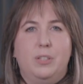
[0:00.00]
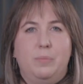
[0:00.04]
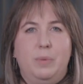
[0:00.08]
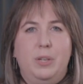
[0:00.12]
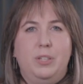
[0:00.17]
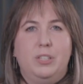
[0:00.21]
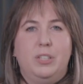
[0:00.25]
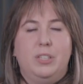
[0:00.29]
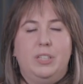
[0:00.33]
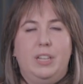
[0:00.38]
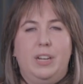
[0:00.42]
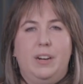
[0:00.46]

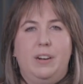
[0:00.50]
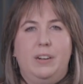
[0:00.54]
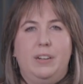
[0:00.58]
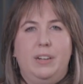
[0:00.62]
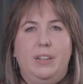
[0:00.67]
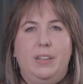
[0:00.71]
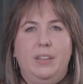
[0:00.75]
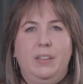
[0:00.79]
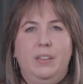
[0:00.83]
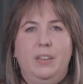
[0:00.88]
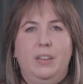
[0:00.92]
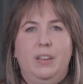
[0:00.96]
Speech
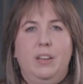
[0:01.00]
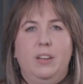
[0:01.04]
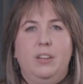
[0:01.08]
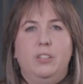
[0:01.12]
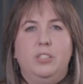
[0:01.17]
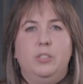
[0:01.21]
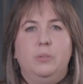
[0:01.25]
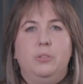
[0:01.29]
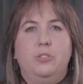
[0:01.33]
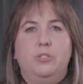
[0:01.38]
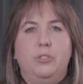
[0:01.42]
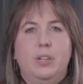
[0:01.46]
Clarity
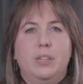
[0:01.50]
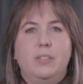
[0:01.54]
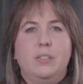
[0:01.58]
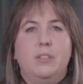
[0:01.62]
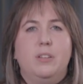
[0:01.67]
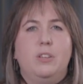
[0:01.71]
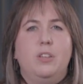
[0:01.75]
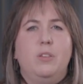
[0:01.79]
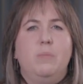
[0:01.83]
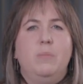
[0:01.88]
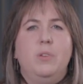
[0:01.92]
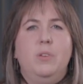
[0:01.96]
to address the
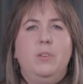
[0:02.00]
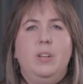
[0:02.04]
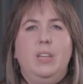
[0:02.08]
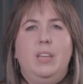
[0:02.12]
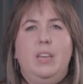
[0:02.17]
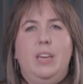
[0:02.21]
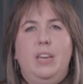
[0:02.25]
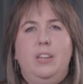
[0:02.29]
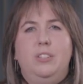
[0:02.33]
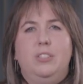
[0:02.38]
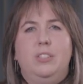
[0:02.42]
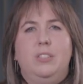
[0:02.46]

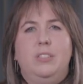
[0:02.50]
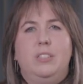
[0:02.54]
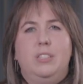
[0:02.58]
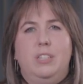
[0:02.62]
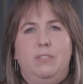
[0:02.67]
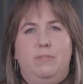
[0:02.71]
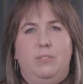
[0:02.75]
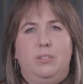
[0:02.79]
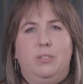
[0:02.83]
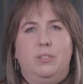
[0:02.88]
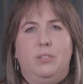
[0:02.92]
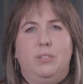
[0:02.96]
communication
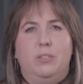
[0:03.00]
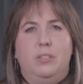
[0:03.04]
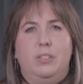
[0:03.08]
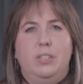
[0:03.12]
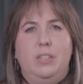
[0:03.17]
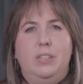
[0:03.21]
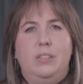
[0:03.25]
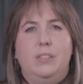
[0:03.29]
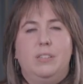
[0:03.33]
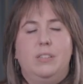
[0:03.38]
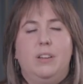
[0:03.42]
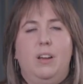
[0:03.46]

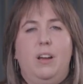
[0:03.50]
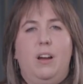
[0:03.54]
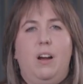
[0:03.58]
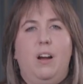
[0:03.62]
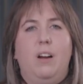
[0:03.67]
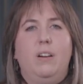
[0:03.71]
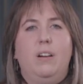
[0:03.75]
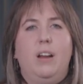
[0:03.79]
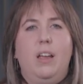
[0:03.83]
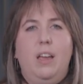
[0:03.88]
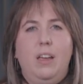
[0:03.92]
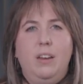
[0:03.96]
difficulties
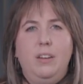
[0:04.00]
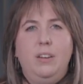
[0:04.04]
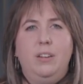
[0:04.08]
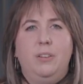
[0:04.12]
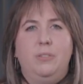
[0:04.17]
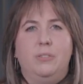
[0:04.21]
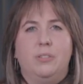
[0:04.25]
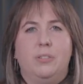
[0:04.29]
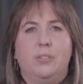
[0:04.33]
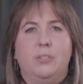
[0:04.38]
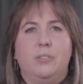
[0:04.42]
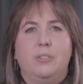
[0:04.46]
our end
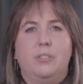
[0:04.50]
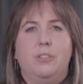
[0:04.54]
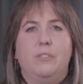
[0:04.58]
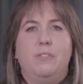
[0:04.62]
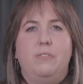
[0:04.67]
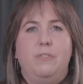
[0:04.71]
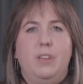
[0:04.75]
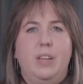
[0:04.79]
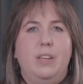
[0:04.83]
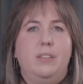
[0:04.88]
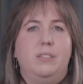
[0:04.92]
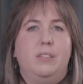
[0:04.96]
users
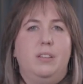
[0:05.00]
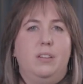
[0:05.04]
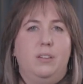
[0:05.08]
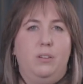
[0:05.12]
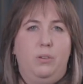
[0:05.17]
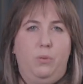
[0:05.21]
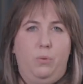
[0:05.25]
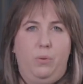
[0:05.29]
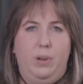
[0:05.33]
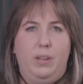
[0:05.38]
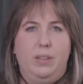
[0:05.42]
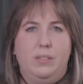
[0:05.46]
face in
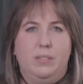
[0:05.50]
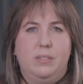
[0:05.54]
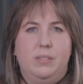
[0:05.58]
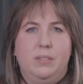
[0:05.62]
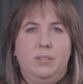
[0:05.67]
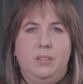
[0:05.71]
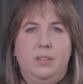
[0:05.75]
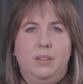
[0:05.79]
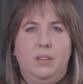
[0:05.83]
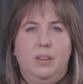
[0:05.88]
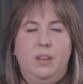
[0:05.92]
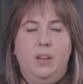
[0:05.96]
noise.
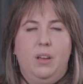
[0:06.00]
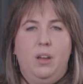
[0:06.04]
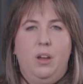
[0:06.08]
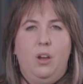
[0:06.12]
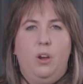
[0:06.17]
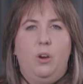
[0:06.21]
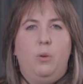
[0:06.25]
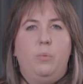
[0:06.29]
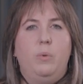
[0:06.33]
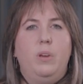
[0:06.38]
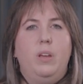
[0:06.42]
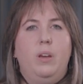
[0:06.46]

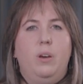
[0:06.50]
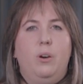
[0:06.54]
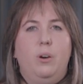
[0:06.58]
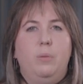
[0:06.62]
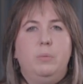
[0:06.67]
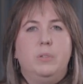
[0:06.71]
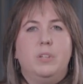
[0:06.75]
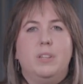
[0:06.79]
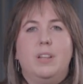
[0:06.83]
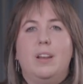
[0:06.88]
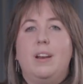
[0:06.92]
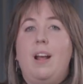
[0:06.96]
We
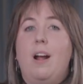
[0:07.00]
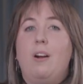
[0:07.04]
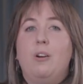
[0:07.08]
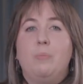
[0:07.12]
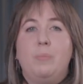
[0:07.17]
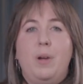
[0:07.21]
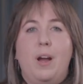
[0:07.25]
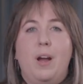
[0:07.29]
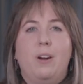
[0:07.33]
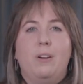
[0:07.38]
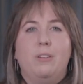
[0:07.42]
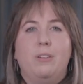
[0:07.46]
hoped that our
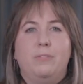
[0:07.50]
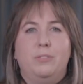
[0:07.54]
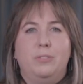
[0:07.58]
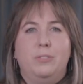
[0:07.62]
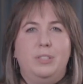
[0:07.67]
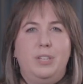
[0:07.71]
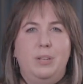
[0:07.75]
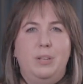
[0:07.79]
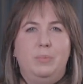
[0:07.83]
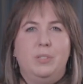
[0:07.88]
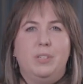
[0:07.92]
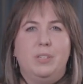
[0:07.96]
powerful
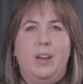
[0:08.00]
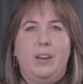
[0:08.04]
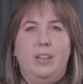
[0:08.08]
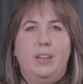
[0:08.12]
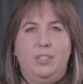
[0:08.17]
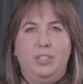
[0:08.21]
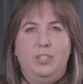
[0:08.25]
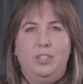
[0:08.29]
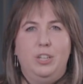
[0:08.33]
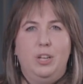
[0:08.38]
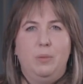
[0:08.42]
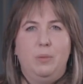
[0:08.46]
DeepSonic
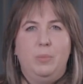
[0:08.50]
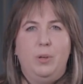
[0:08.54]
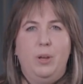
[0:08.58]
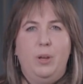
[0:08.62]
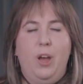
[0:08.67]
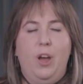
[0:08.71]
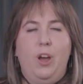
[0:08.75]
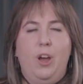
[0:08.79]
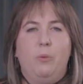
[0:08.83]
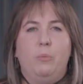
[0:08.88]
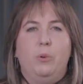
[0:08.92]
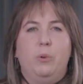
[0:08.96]
chip
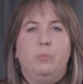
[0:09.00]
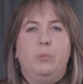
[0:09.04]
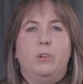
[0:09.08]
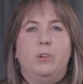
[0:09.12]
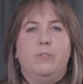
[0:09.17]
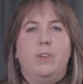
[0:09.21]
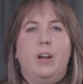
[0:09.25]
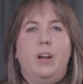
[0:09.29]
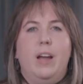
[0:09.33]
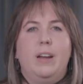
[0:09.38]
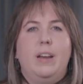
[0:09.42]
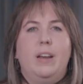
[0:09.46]
would
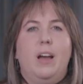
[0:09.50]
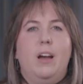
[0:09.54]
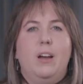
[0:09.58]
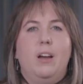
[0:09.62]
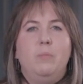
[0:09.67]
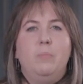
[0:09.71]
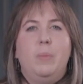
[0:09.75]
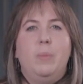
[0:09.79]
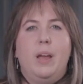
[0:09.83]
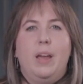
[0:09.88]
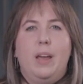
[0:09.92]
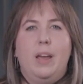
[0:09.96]
provide
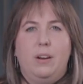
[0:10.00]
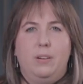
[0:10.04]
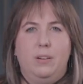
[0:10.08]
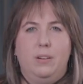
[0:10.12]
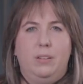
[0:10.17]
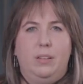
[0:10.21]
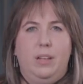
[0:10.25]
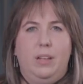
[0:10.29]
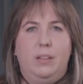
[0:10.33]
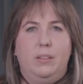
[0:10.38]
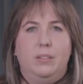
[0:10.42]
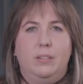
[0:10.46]

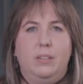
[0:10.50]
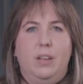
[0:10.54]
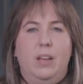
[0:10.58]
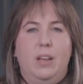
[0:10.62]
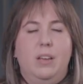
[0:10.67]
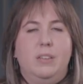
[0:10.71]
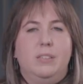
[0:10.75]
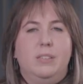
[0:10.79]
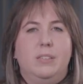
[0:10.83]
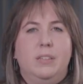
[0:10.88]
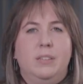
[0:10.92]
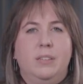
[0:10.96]
unparalleled
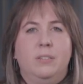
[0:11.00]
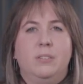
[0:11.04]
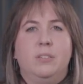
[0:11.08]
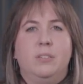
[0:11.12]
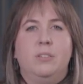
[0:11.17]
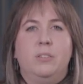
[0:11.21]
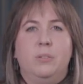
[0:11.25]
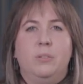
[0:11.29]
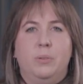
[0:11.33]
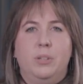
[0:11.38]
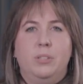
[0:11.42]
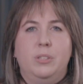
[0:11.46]
signal to
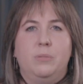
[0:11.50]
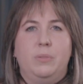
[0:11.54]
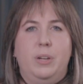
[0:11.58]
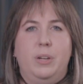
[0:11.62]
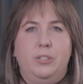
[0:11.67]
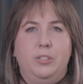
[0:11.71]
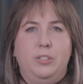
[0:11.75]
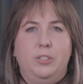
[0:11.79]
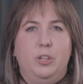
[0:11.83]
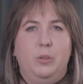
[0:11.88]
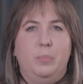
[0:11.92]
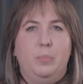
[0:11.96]
noise
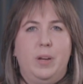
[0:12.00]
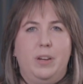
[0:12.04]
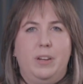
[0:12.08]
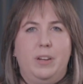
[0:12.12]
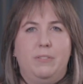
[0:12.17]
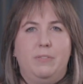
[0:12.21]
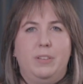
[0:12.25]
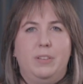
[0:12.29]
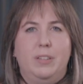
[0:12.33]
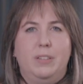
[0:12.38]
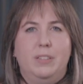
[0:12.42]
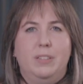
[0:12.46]
ratio
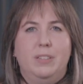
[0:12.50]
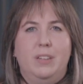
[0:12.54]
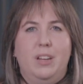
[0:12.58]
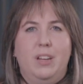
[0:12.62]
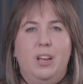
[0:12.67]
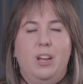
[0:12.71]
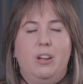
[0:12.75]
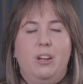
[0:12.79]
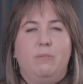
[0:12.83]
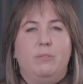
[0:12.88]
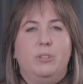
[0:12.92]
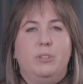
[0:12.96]
benefit,
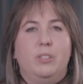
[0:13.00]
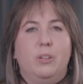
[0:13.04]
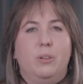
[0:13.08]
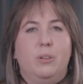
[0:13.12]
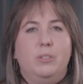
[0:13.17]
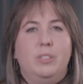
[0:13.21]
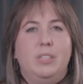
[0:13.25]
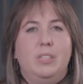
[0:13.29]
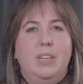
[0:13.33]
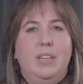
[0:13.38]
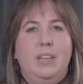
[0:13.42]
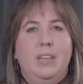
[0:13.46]

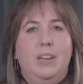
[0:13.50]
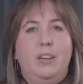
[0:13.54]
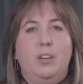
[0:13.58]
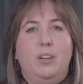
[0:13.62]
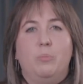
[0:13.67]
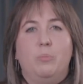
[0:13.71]
resulting in